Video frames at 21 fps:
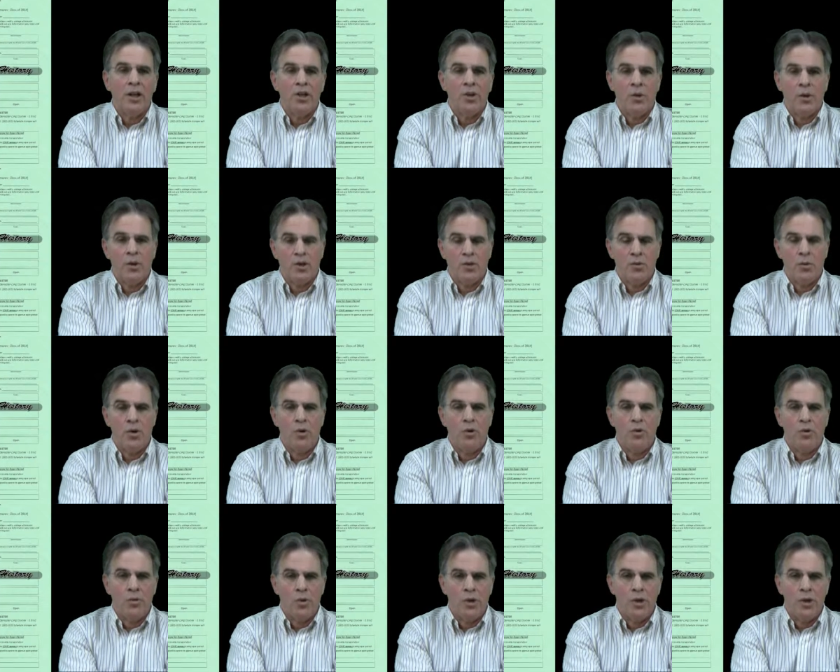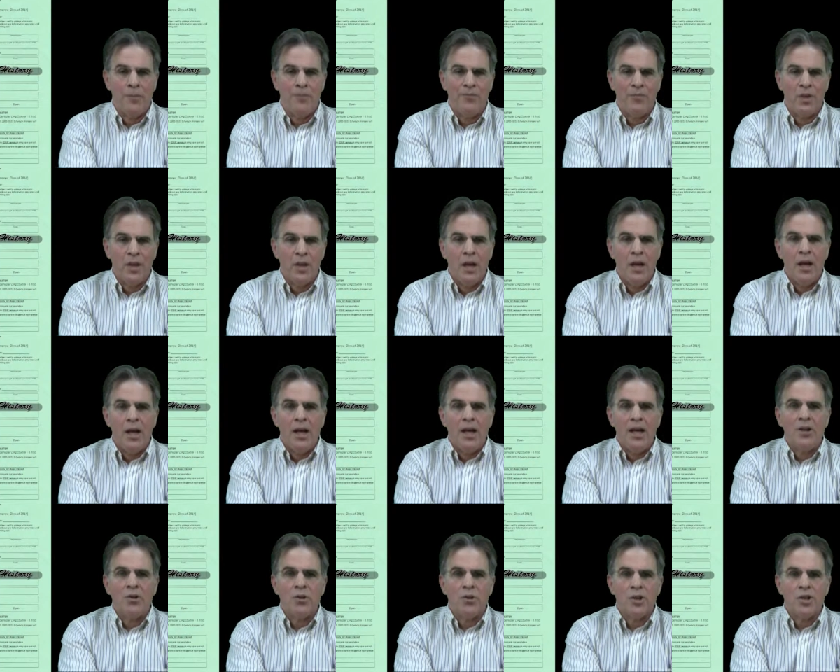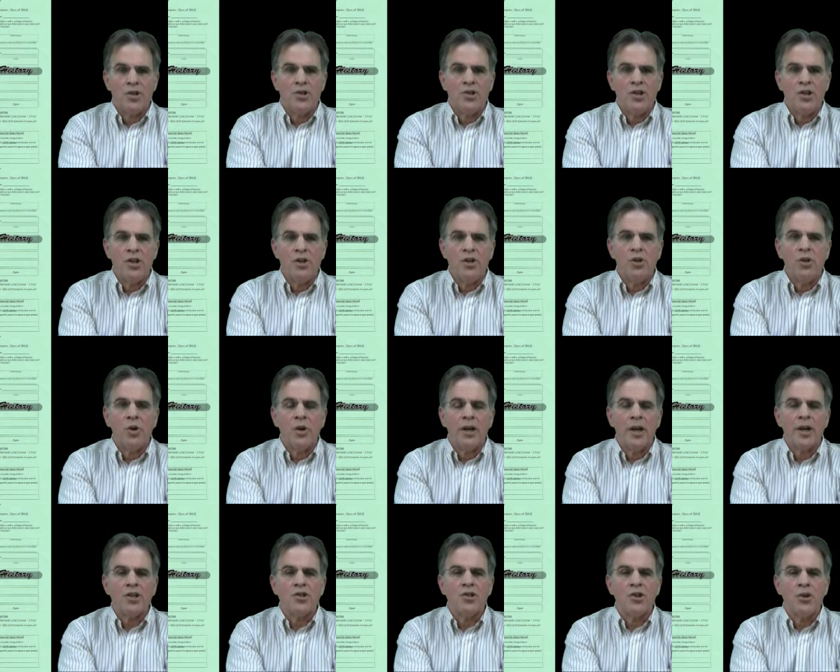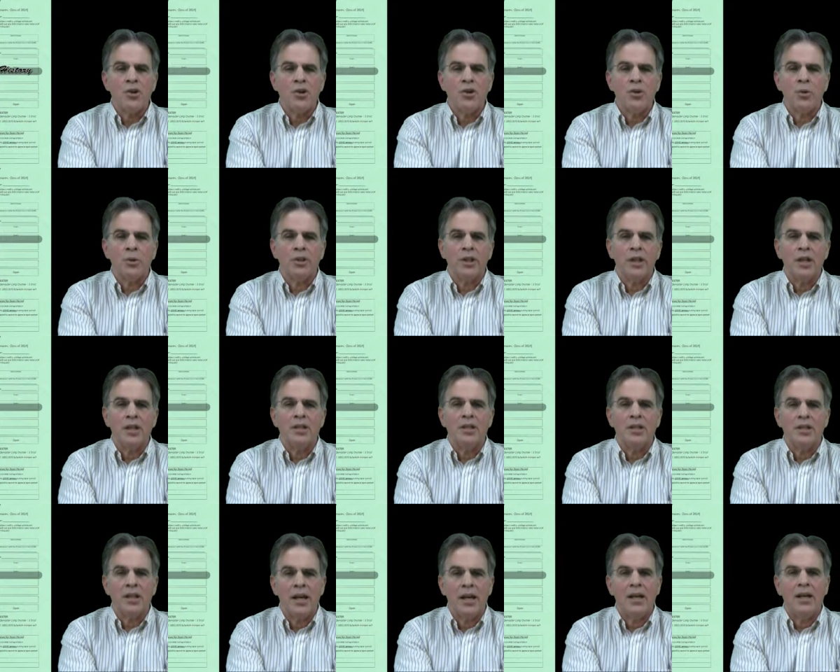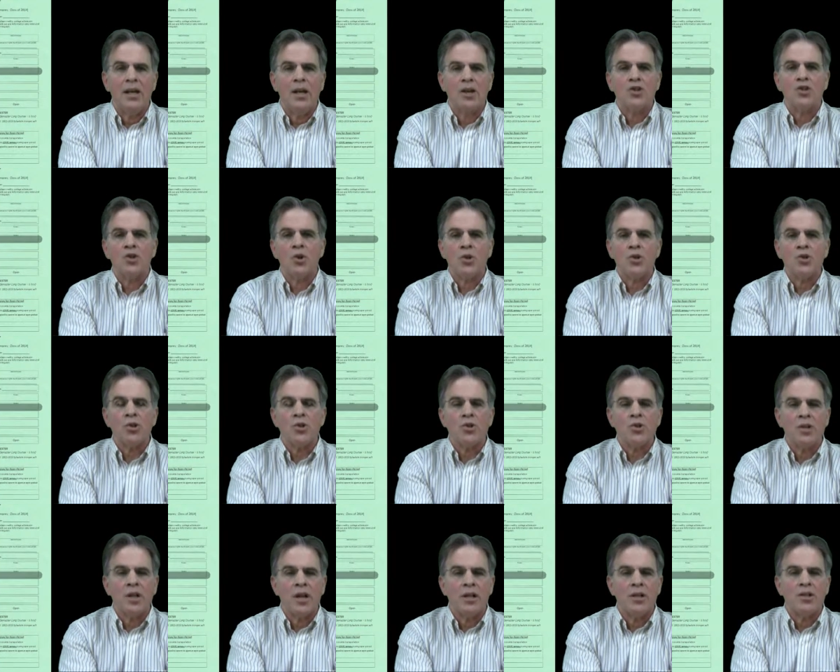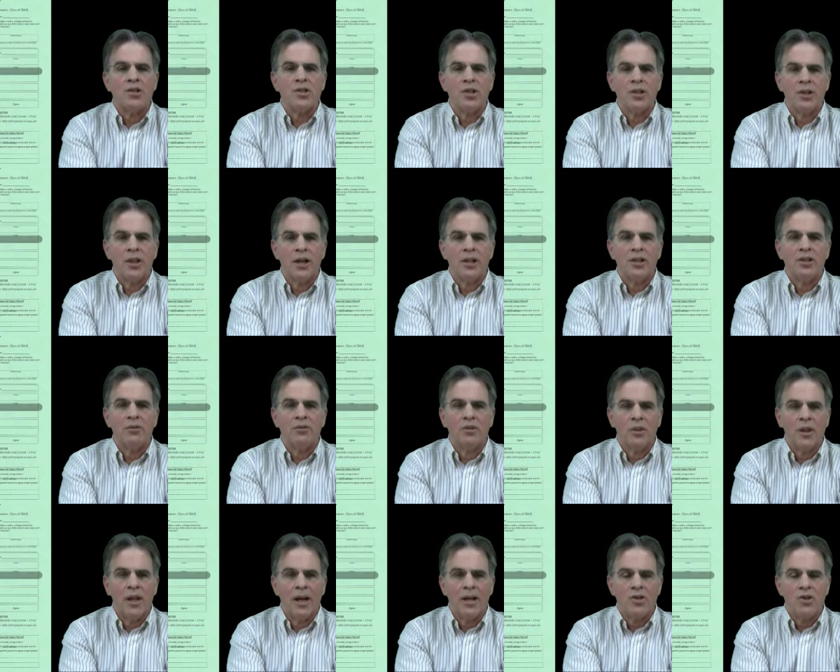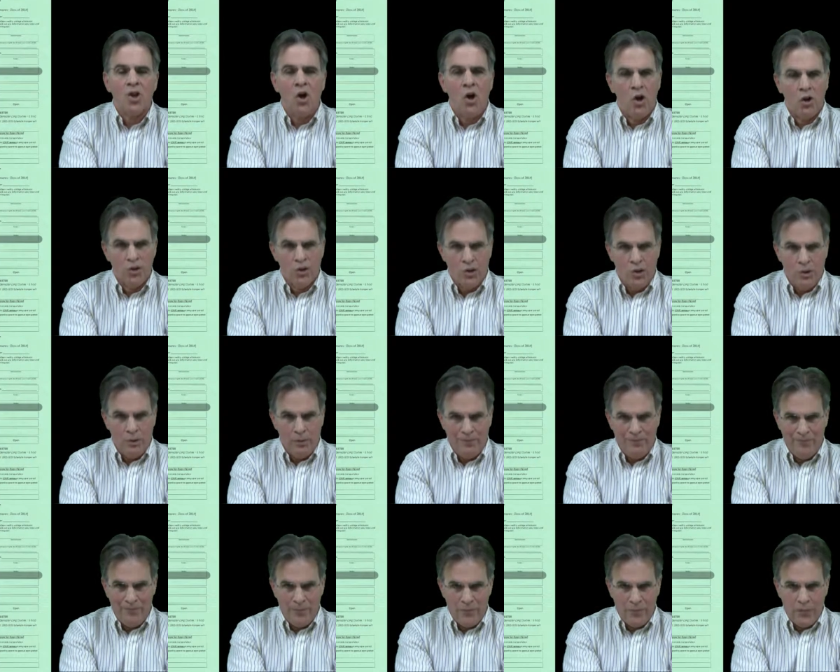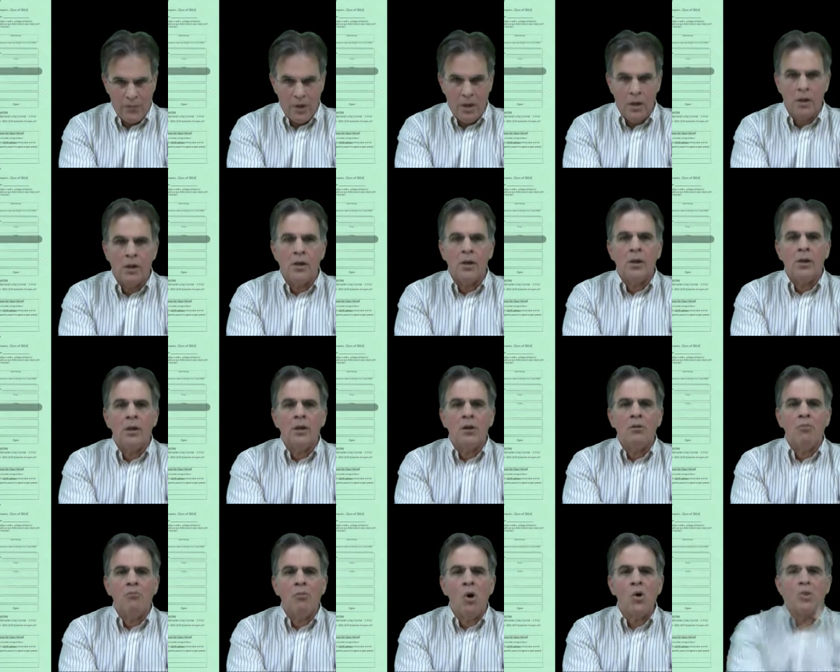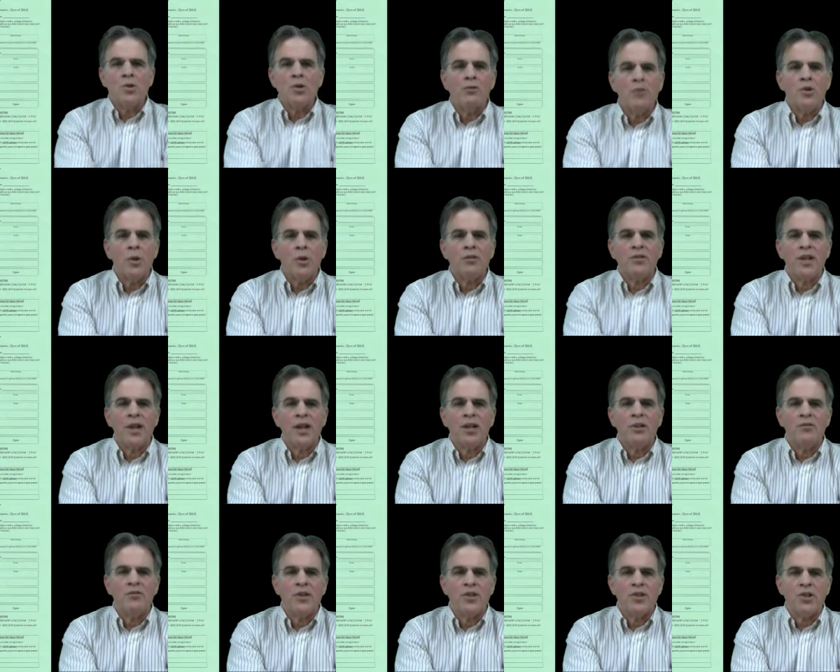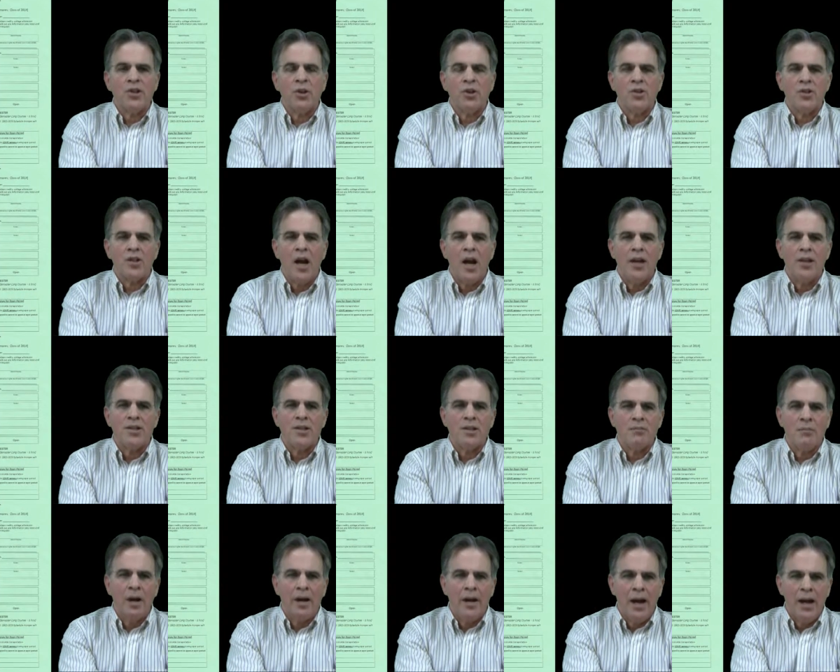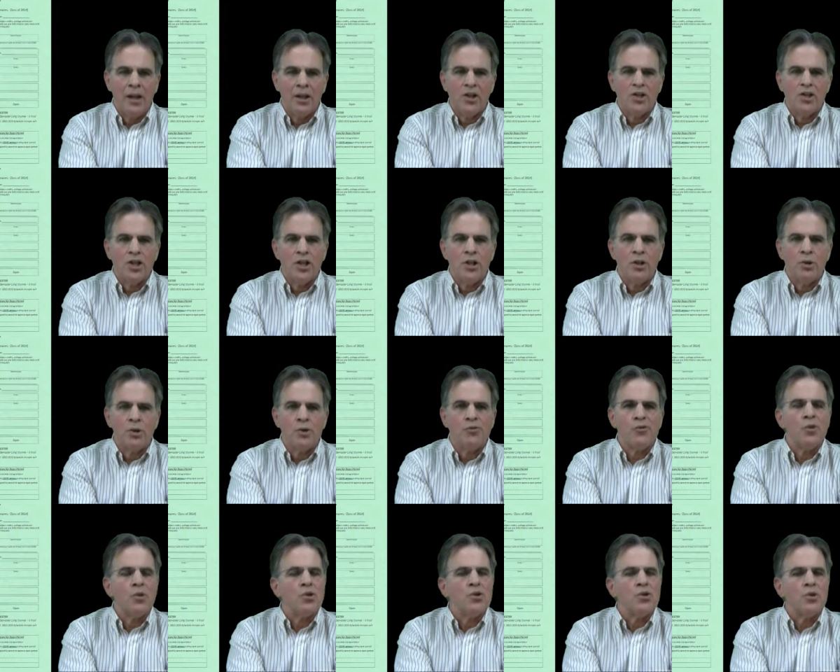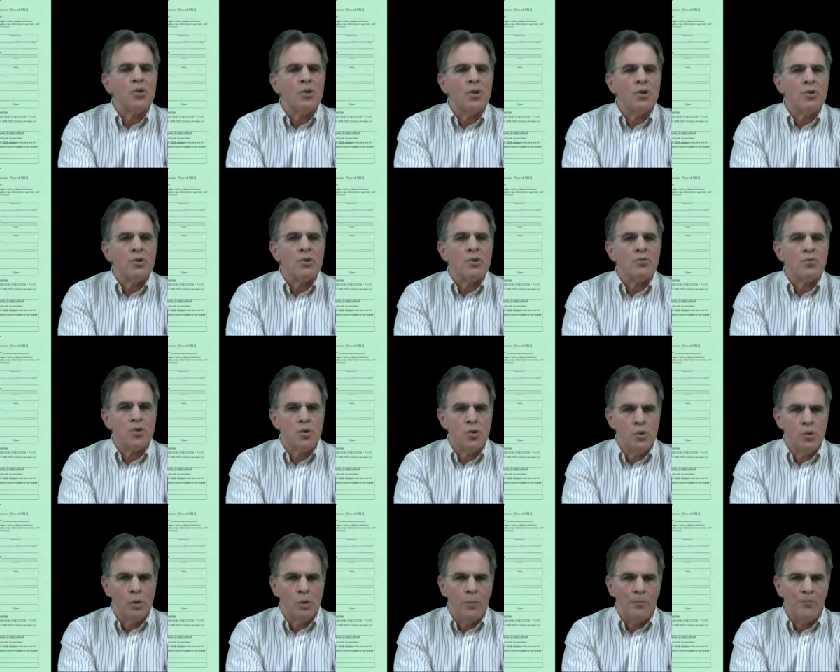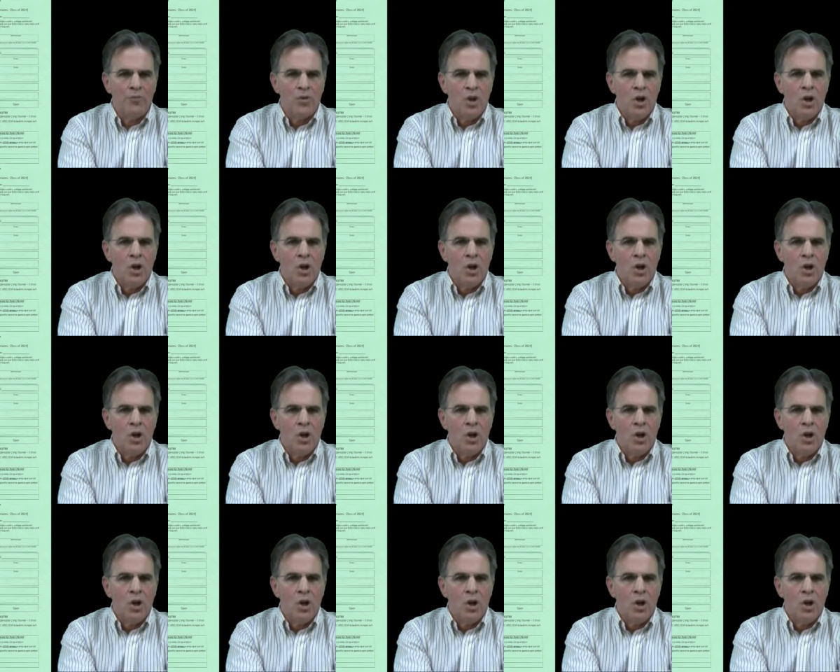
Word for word: and US 303. Either this year or next year, you will need to take a social studies selective class also. Most of you have taken physical science and biology in your first two years of school.